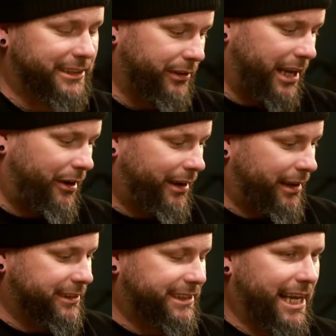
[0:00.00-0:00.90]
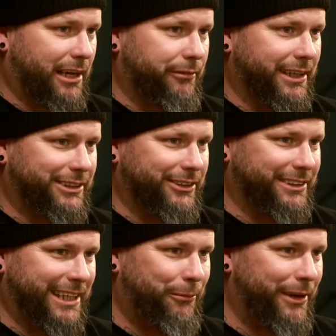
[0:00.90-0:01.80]
And so now I have a stack of
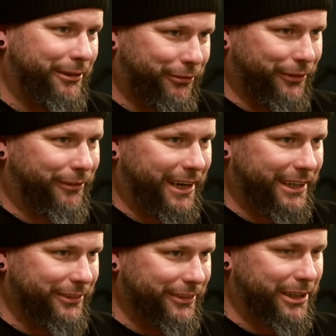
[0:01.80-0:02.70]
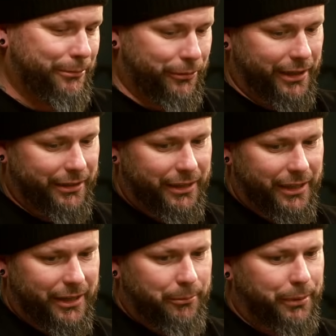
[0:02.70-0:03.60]
extras, and I'm waiting for the right dude to come around.
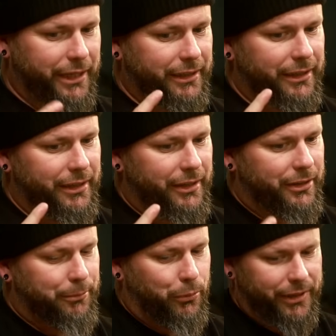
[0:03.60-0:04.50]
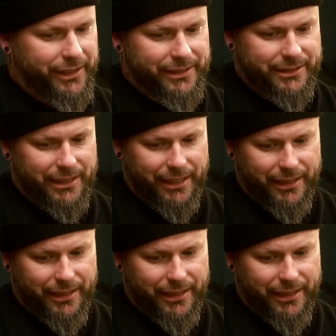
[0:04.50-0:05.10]
But the point is, like,